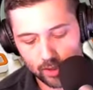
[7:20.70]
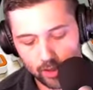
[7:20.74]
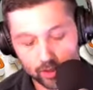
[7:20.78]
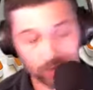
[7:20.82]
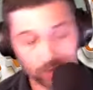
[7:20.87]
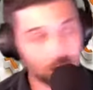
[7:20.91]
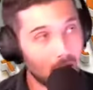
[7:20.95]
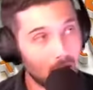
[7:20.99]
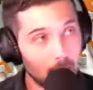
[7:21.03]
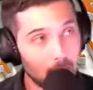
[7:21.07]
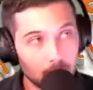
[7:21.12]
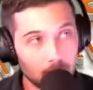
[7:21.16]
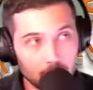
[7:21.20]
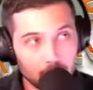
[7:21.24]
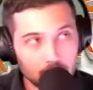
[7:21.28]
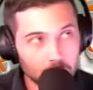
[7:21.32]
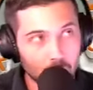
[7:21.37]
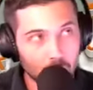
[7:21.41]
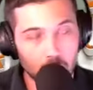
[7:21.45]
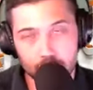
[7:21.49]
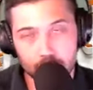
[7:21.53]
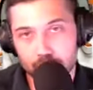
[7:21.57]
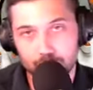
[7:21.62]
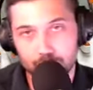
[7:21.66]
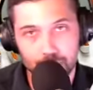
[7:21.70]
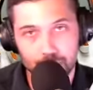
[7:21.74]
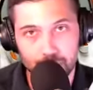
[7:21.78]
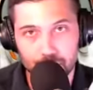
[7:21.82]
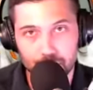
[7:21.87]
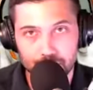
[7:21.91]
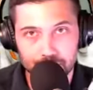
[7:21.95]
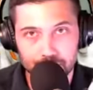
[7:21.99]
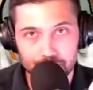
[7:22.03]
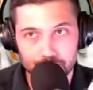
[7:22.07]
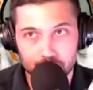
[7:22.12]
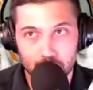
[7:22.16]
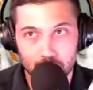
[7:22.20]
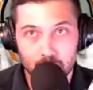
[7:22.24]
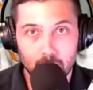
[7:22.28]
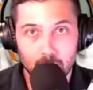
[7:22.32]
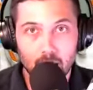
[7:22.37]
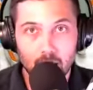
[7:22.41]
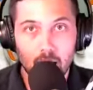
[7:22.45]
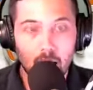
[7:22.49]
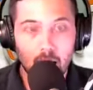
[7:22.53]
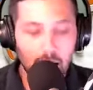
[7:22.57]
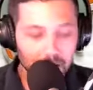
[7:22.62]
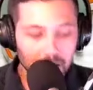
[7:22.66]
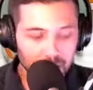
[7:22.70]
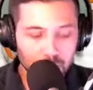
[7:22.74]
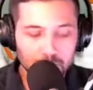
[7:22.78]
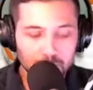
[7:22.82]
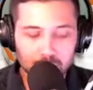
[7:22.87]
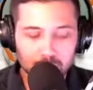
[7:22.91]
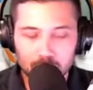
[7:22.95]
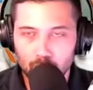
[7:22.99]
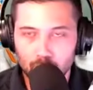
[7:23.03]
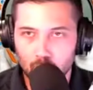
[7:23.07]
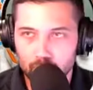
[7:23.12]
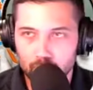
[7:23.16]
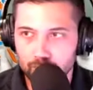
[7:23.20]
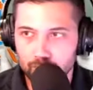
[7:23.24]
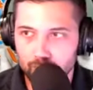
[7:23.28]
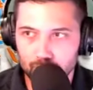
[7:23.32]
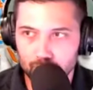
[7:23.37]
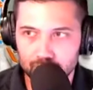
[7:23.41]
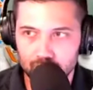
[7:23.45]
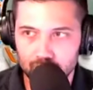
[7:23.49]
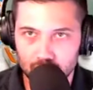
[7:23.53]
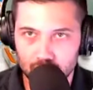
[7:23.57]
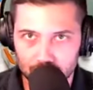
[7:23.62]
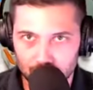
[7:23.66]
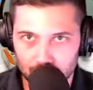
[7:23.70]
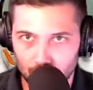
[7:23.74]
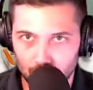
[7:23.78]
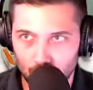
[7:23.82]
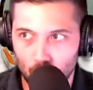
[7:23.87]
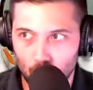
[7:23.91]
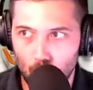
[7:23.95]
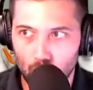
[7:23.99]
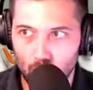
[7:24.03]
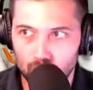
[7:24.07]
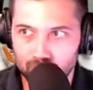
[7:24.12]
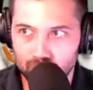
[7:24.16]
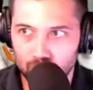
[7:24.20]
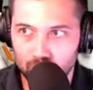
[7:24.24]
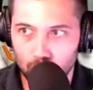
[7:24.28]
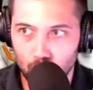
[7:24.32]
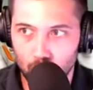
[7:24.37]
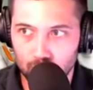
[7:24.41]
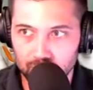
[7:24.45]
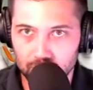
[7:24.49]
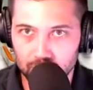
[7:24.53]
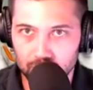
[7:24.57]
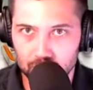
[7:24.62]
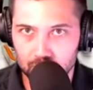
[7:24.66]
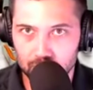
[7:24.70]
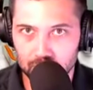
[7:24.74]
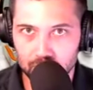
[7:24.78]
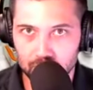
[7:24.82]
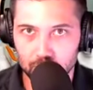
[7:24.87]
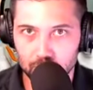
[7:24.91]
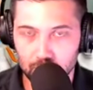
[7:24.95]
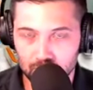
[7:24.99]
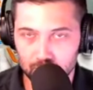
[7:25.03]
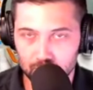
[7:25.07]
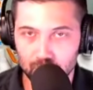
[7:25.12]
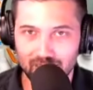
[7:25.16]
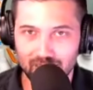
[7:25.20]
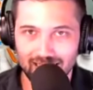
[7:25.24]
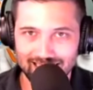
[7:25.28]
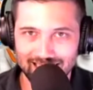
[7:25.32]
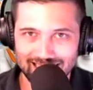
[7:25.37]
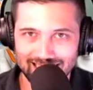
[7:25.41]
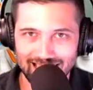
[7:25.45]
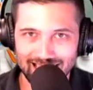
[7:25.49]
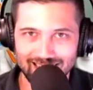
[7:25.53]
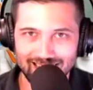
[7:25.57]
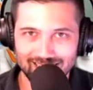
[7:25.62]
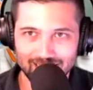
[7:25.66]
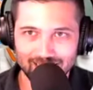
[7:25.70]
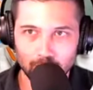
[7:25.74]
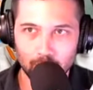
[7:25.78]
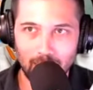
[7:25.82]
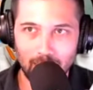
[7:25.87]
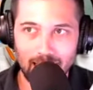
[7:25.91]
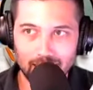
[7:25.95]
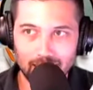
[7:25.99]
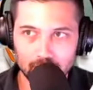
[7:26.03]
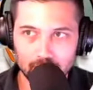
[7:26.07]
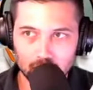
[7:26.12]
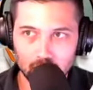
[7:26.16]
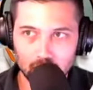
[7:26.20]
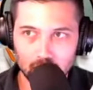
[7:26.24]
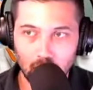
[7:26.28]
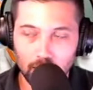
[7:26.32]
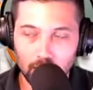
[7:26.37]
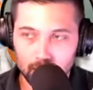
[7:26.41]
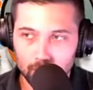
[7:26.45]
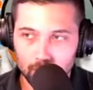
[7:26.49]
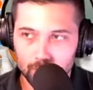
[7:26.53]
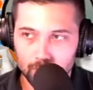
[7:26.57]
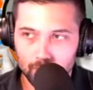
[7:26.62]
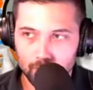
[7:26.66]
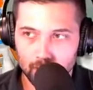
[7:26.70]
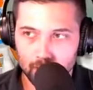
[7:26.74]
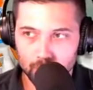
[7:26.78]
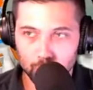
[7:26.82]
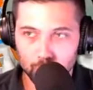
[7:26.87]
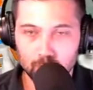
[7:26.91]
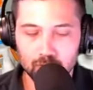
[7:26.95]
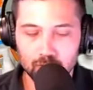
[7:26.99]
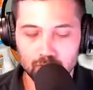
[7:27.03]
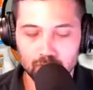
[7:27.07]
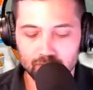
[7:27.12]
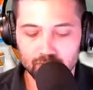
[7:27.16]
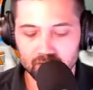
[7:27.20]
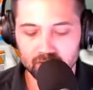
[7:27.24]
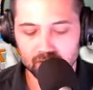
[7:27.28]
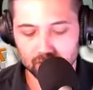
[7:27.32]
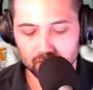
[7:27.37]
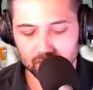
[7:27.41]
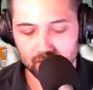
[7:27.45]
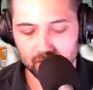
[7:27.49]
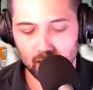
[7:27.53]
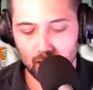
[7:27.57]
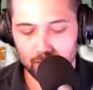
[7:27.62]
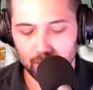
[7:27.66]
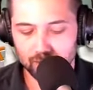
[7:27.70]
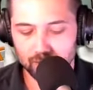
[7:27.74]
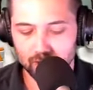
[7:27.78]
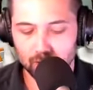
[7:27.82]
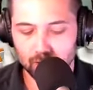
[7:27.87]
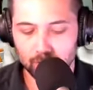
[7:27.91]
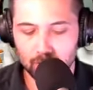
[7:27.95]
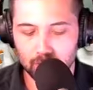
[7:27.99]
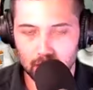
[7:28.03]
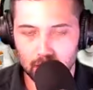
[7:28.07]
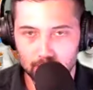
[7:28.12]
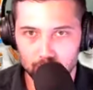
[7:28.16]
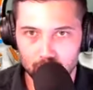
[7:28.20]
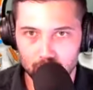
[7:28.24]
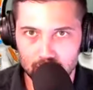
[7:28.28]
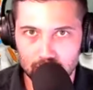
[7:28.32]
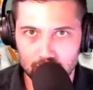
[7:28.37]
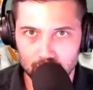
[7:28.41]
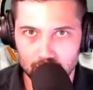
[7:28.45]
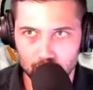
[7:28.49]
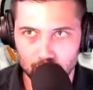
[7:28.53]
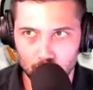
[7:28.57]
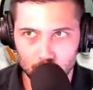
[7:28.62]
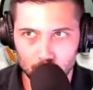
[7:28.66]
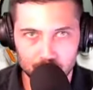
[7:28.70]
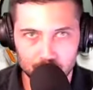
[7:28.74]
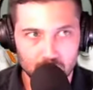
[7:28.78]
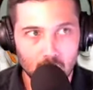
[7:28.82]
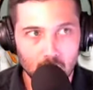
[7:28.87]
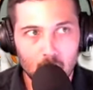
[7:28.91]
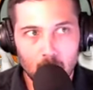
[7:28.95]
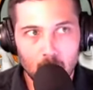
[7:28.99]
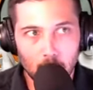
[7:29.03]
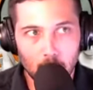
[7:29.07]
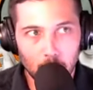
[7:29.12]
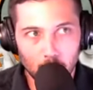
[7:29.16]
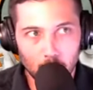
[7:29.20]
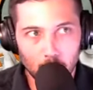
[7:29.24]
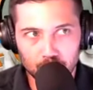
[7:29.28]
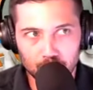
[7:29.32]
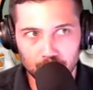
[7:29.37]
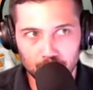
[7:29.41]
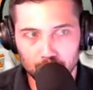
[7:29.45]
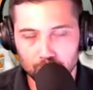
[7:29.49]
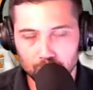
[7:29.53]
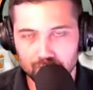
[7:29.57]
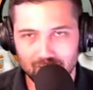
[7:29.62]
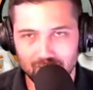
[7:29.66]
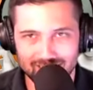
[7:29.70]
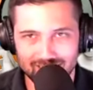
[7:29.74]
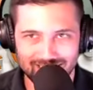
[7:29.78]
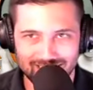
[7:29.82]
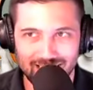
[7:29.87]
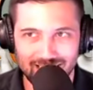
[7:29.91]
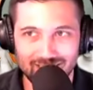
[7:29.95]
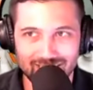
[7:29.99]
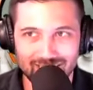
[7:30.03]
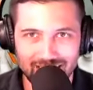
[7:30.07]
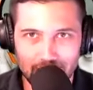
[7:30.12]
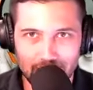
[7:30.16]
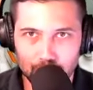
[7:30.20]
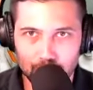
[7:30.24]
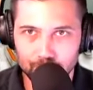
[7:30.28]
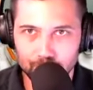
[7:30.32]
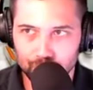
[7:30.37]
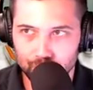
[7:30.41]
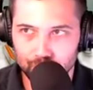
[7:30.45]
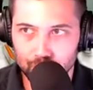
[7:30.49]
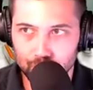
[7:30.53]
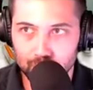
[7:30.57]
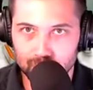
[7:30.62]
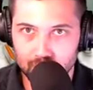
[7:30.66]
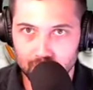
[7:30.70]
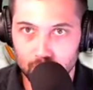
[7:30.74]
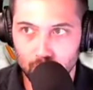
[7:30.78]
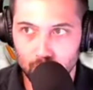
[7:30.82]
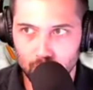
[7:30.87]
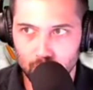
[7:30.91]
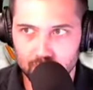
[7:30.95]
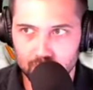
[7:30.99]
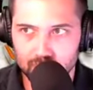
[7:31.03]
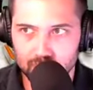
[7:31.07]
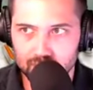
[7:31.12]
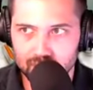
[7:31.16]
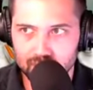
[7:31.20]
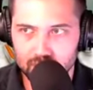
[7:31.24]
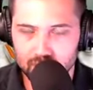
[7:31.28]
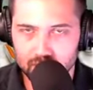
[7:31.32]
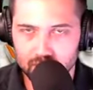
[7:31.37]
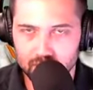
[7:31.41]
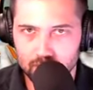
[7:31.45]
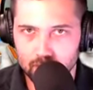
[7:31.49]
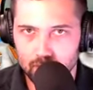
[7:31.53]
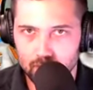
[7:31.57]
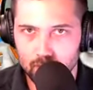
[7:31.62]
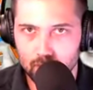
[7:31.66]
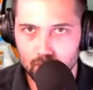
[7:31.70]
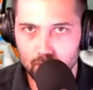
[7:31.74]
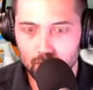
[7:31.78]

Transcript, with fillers: You're not playing Marvin Jones. I do believe Marvin Jones is going to turn a corner at some point this season, especially with Kenny Golladay back in the lineup. I do believe he's still the guy who's going to be able to get those multiple touchdown games for you at some point this season.